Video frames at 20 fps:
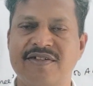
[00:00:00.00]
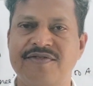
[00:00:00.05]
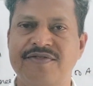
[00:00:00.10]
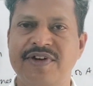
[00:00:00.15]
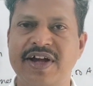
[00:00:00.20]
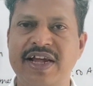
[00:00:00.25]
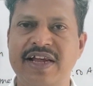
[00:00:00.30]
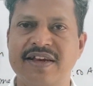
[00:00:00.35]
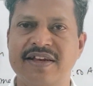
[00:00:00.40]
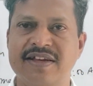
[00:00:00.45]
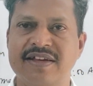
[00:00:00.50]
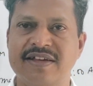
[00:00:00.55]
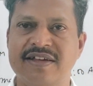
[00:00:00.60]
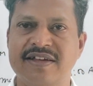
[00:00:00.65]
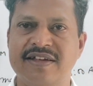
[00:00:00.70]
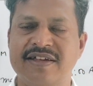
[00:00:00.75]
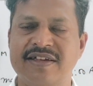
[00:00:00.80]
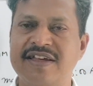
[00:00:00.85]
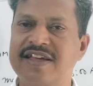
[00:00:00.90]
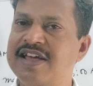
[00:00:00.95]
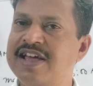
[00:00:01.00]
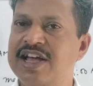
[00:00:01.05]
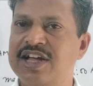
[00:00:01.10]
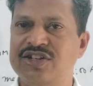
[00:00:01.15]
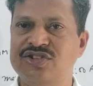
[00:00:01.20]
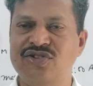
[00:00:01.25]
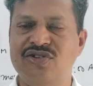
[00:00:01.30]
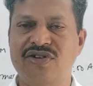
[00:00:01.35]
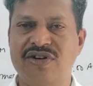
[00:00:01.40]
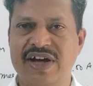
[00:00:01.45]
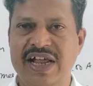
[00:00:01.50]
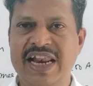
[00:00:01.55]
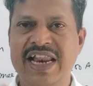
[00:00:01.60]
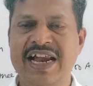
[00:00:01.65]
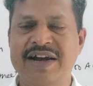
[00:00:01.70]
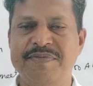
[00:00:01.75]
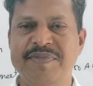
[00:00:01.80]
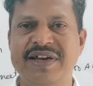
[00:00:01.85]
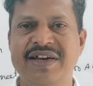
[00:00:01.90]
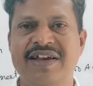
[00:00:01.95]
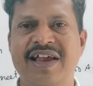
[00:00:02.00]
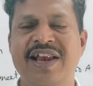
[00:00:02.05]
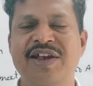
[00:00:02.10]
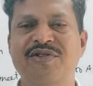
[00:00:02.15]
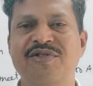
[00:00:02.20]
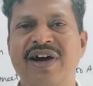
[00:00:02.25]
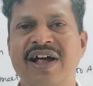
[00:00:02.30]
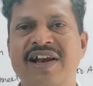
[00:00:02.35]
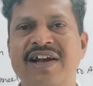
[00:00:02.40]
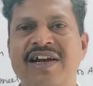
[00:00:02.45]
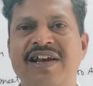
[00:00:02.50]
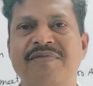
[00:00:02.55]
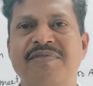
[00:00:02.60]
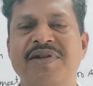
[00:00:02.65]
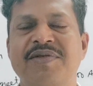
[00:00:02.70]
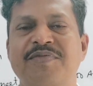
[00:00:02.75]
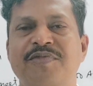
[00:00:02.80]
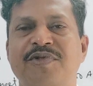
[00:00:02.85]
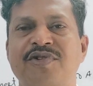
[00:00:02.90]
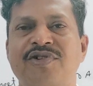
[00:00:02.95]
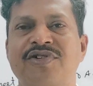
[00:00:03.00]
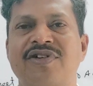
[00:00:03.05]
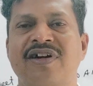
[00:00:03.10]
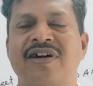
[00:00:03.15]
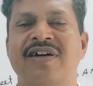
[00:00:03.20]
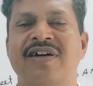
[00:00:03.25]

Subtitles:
Fine. So let me tell you a little bit more